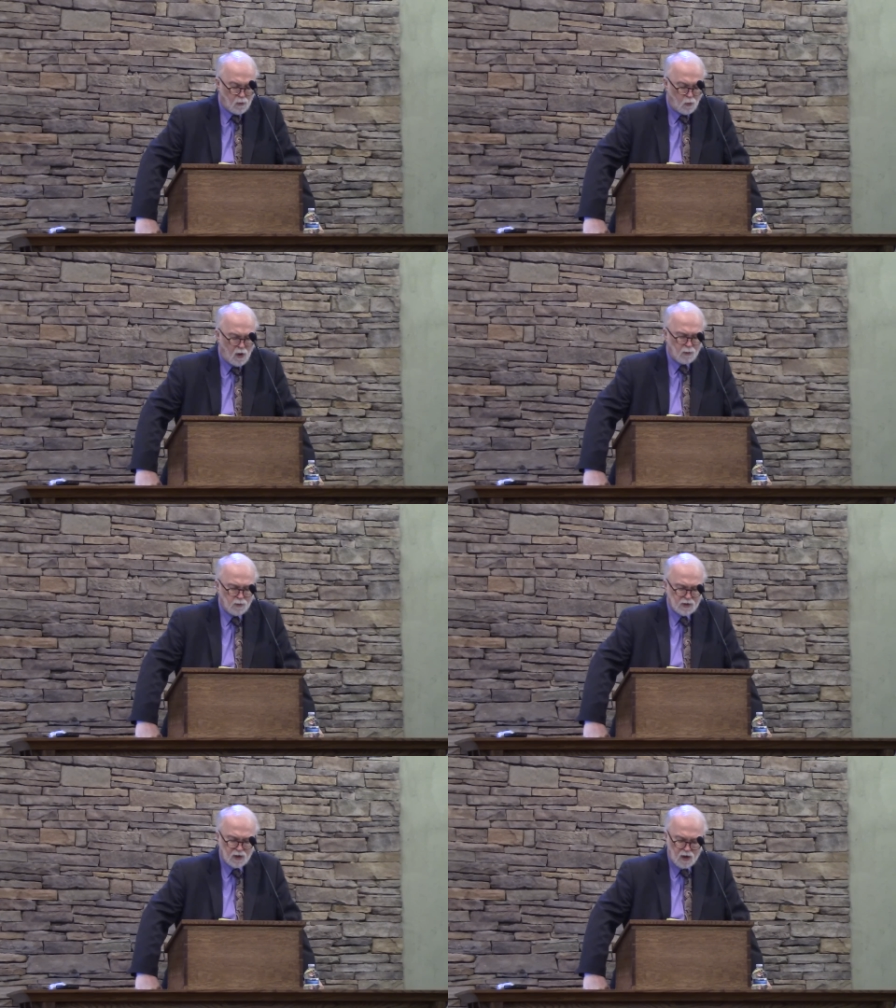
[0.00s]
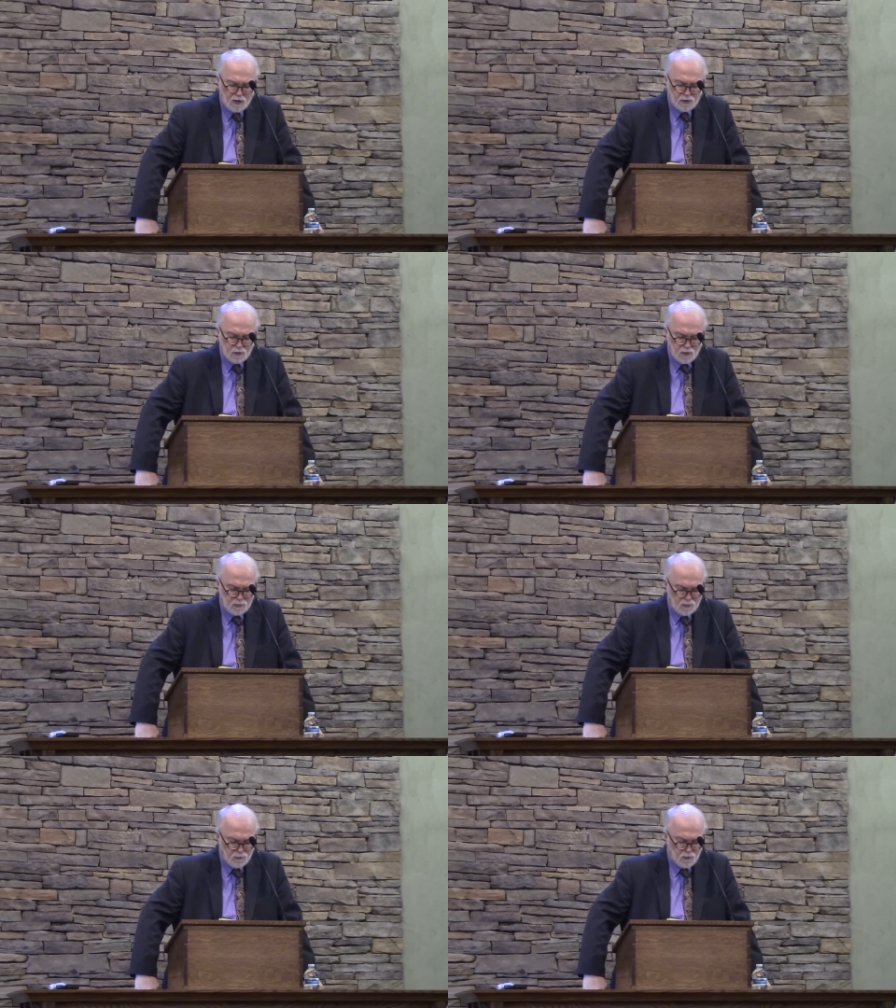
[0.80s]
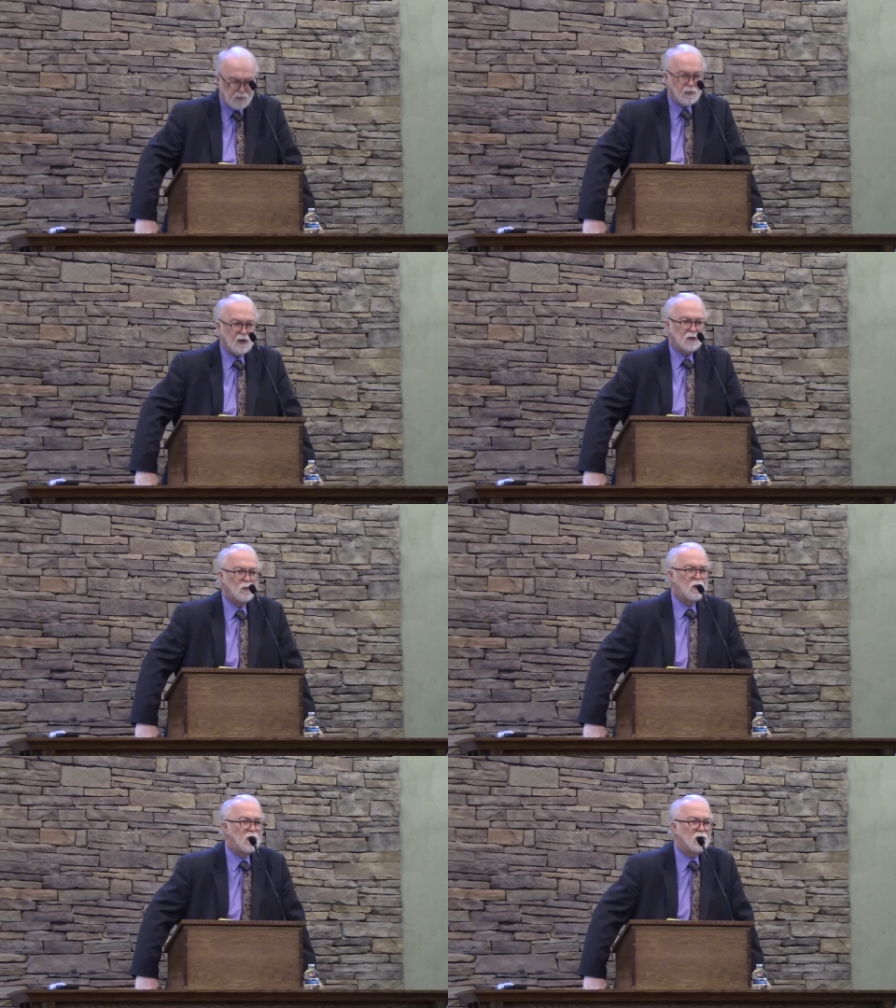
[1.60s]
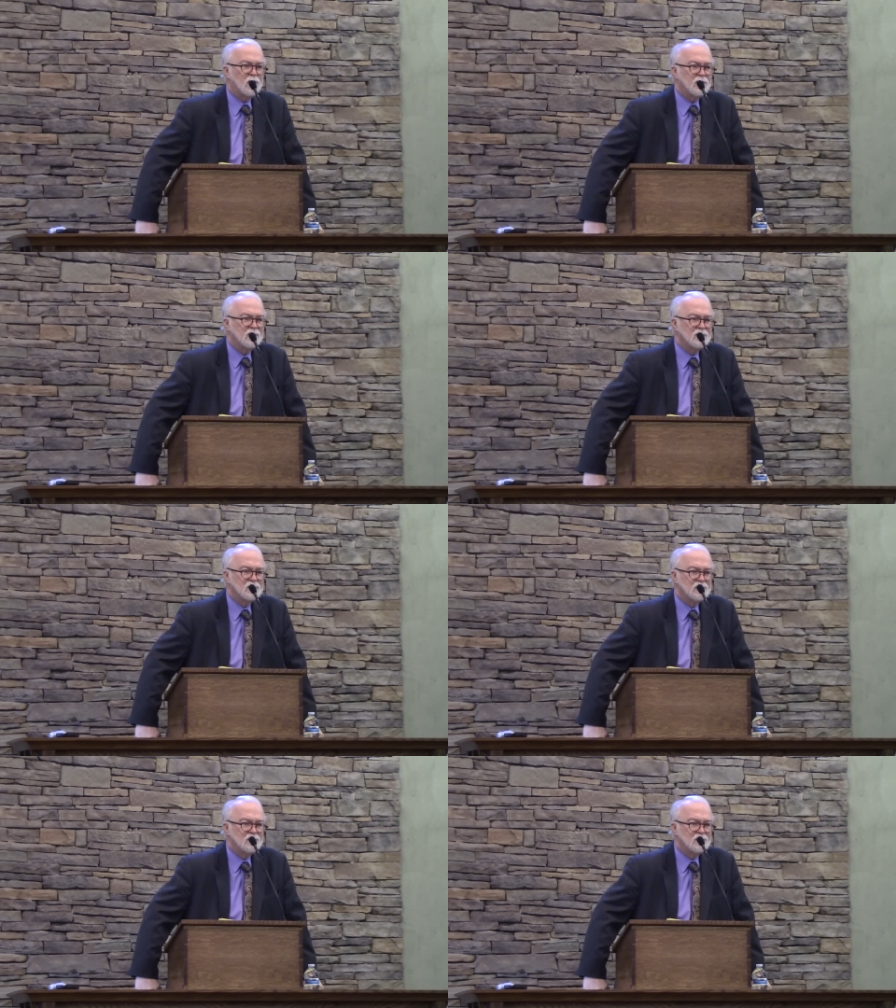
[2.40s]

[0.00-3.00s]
what was God doing before he made the world?